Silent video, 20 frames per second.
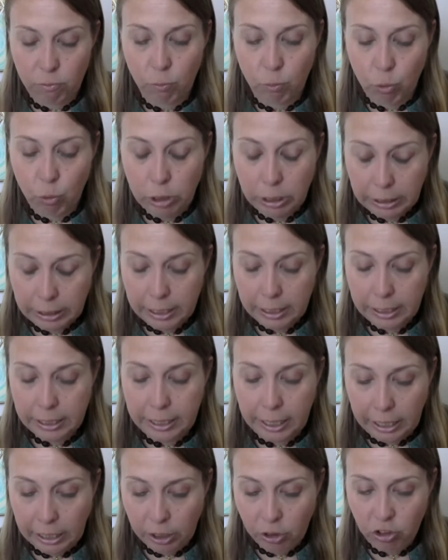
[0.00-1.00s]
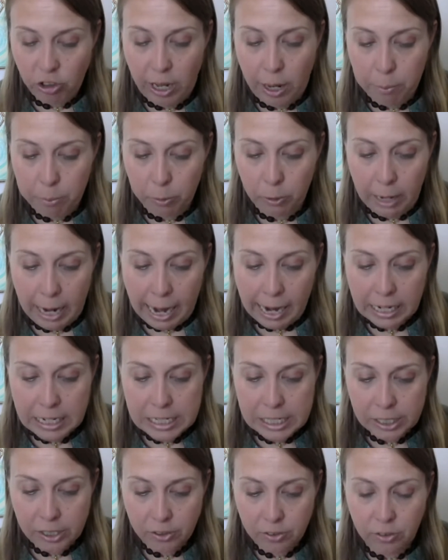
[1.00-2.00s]
really engage that
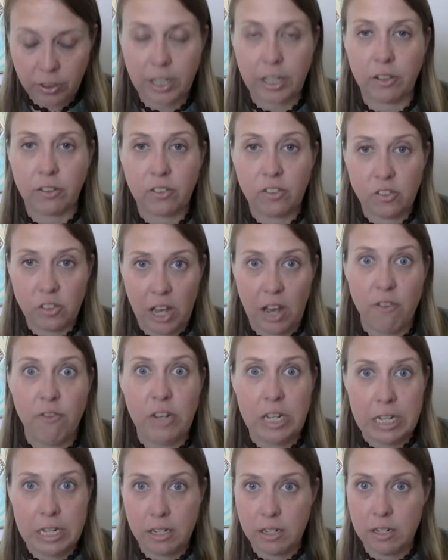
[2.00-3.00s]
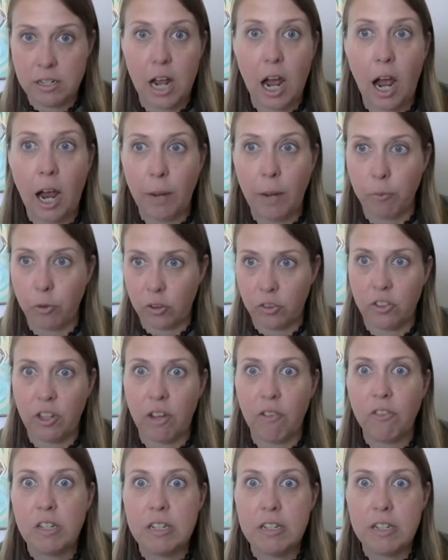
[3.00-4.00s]
practice like 7 times, like
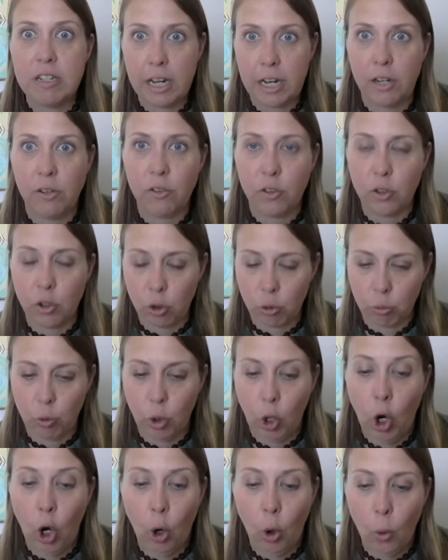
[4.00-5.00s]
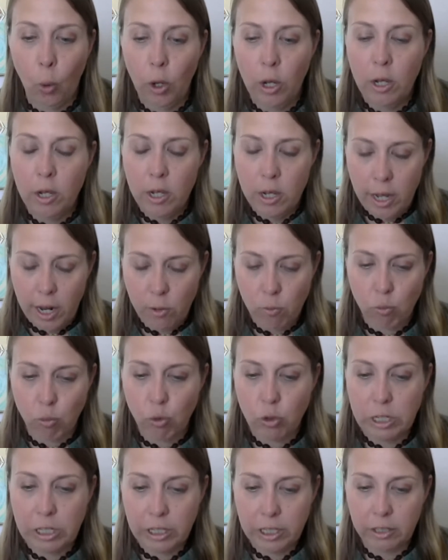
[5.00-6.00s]
7 days in a row, and
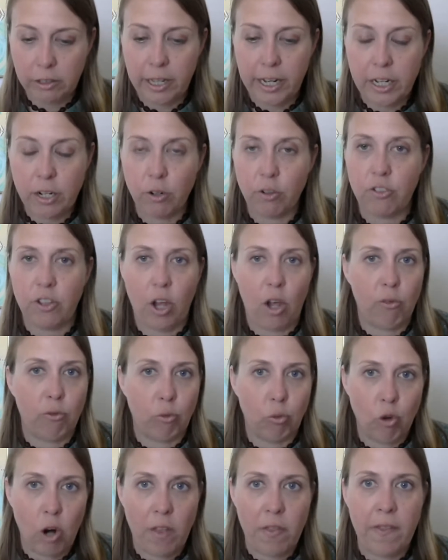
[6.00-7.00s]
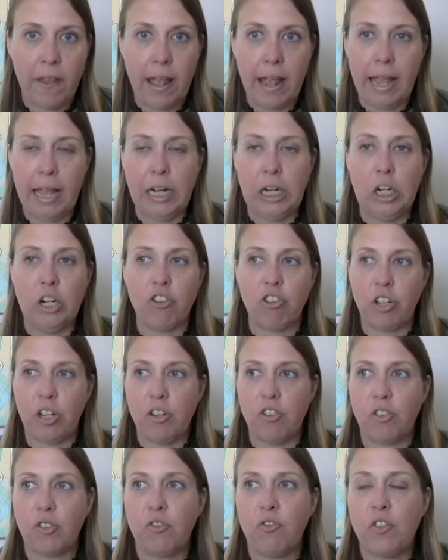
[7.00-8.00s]
really let yourself run that energy.
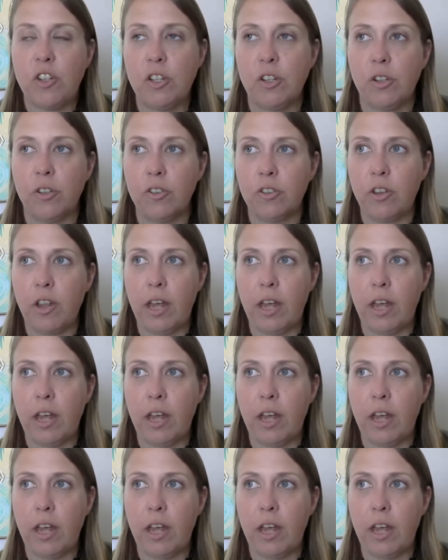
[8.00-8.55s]
It just feels